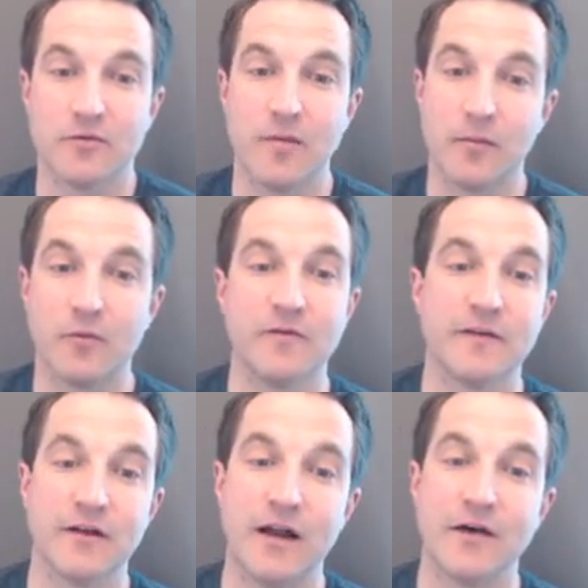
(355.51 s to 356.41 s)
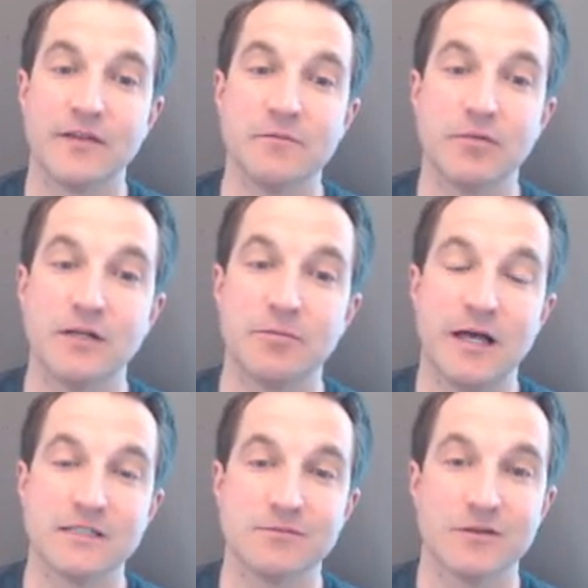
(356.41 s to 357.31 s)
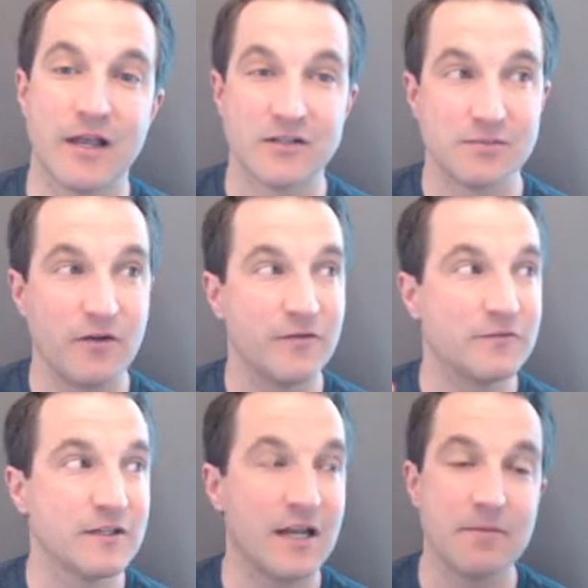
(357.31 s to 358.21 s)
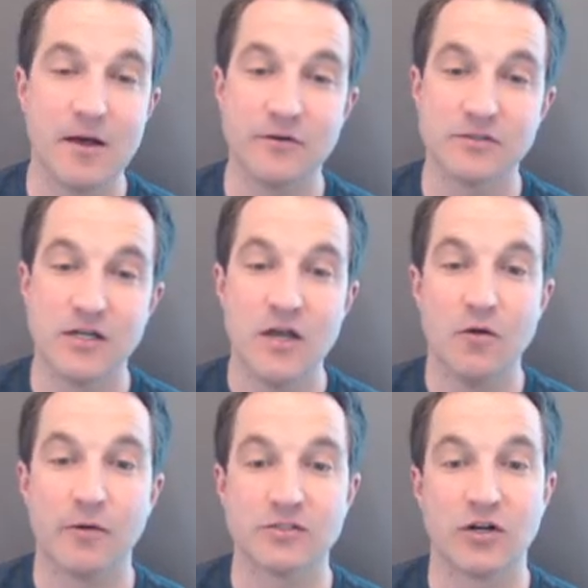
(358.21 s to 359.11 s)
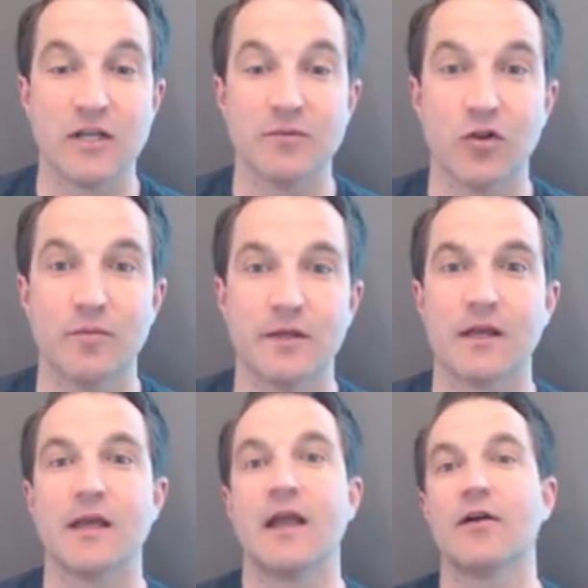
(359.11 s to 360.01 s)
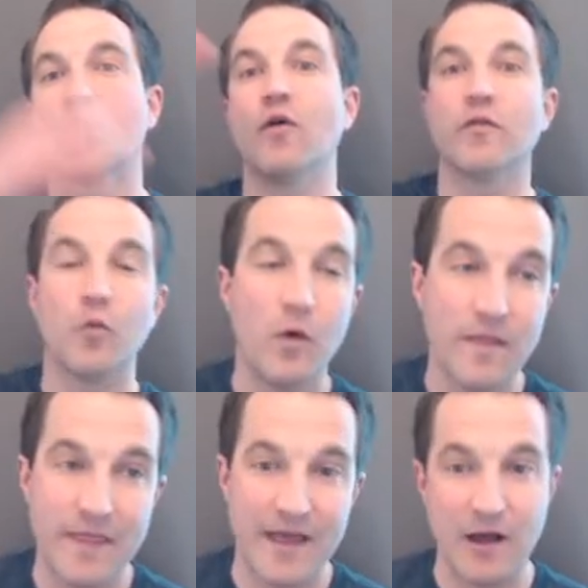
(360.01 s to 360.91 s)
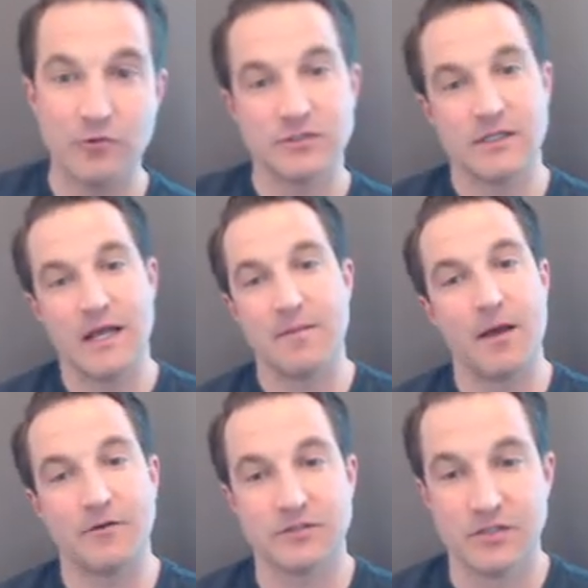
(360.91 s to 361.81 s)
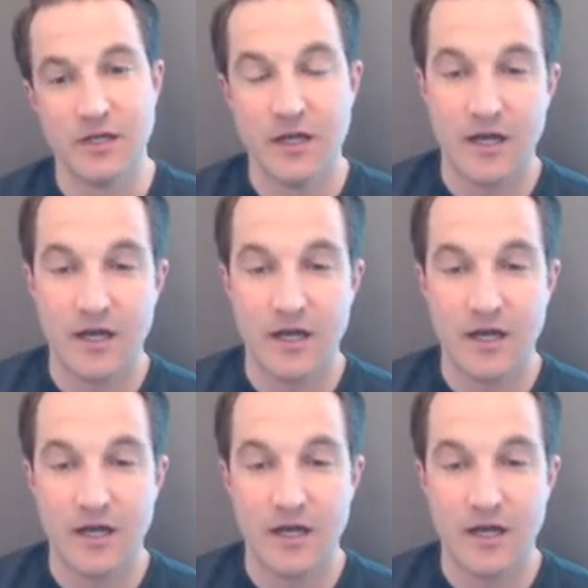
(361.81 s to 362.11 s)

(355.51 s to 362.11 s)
Remember, we figured out that blood plasma carries about 15 mLs, whereas our hemoglobin can carry over 1,000 mLs.